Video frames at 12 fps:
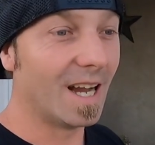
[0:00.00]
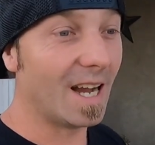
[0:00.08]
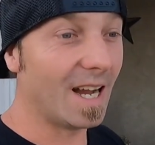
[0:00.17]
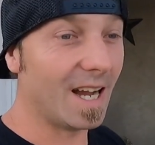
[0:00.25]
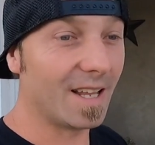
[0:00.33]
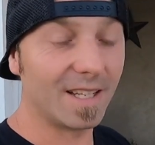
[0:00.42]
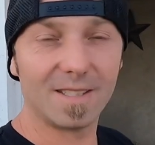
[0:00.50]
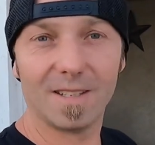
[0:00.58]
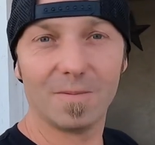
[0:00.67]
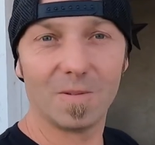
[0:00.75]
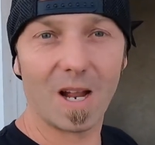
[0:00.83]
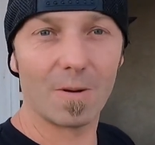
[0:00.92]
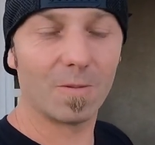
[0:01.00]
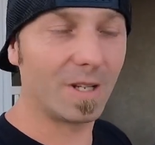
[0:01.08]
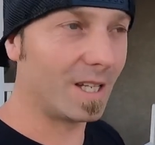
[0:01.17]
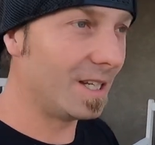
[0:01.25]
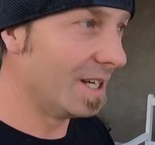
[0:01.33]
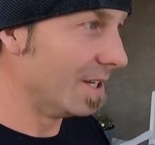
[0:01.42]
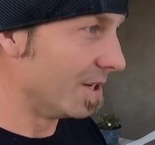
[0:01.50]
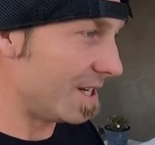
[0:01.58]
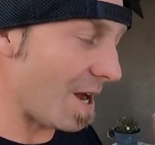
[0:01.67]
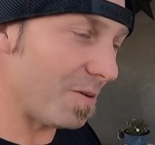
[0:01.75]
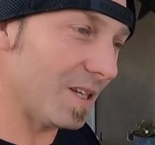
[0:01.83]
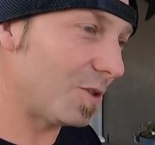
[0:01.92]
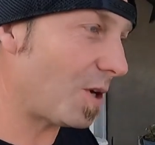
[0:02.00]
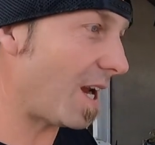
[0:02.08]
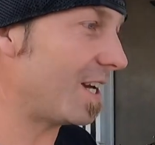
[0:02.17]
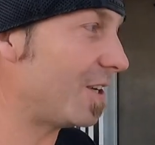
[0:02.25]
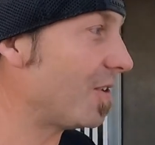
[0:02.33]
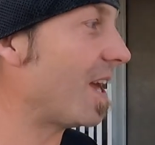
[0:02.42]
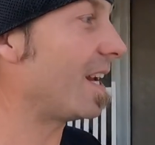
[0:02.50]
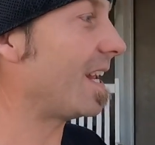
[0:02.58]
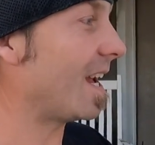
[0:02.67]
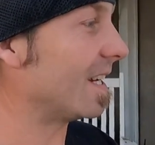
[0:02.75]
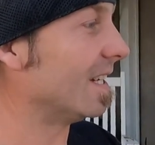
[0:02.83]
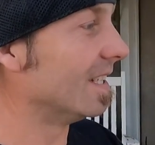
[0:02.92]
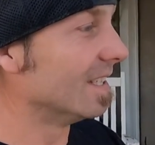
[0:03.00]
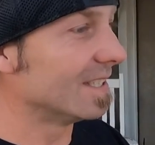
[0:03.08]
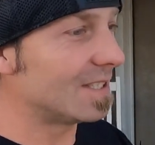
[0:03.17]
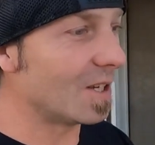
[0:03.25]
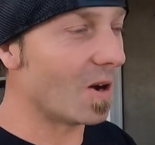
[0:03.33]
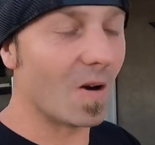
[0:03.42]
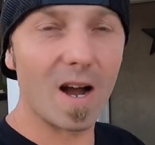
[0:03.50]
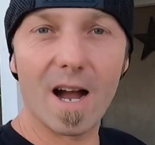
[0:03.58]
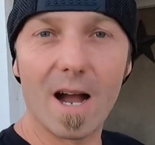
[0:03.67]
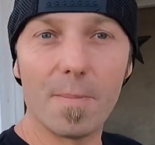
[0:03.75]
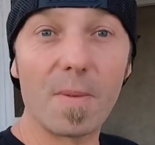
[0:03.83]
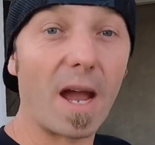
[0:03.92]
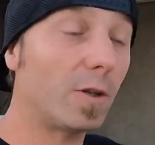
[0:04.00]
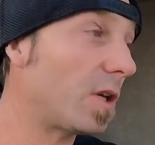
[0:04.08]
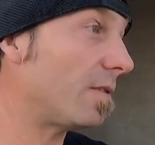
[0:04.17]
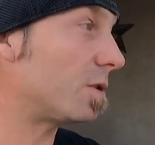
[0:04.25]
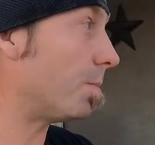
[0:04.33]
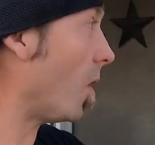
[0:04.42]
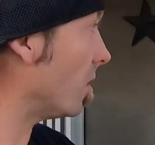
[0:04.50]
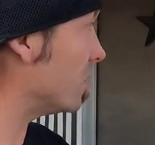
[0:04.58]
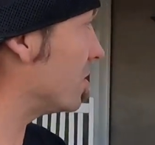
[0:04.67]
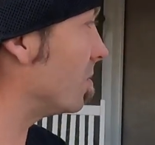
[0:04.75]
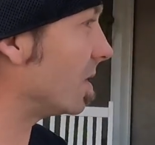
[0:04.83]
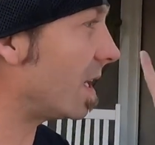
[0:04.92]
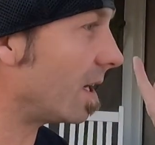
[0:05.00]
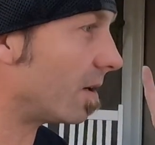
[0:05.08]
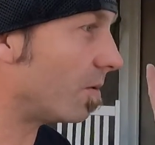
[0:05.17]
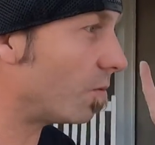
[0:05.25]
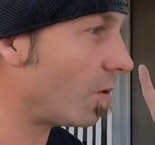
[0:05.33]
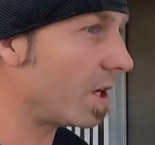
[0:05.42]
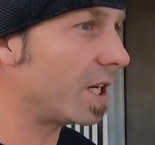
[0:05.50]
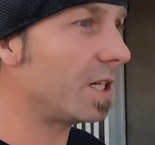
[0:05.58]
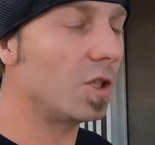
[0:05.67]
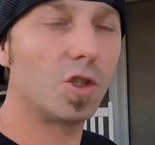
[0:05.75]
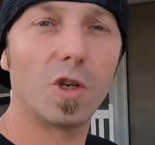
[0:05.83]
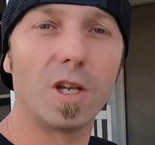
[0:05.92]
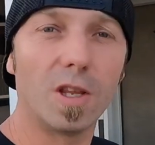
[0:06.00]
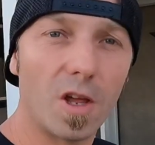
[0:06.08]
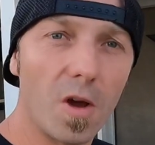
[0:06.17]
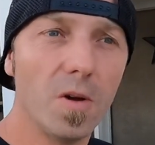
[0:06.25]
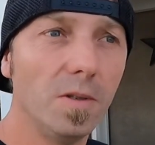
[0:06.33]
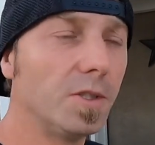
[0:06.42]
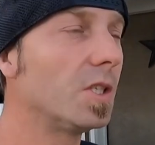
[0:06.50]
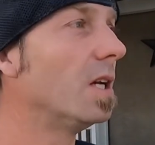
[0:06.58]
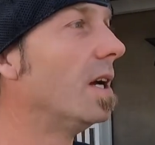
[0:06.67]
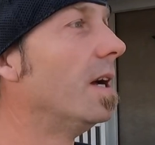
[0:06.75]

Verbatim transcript: Uh, not really not really trying to do that again. So um, I also have some parts. We kind of run in and show you those.